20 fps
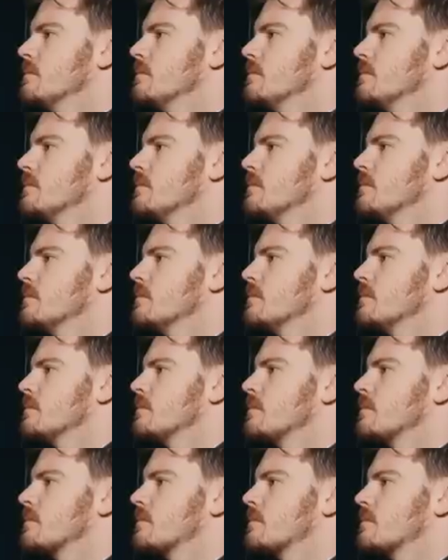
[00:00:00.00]

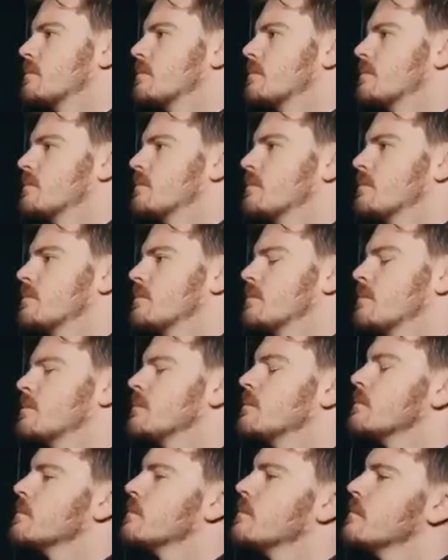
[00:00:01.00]

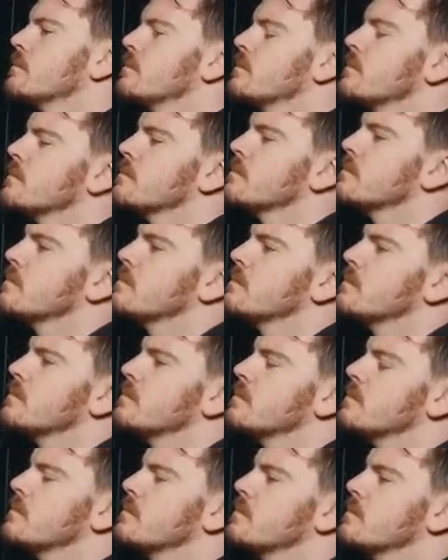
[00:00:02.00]

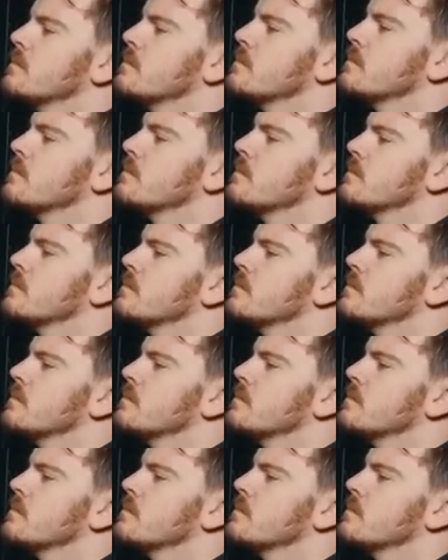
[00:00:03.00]
[no speech]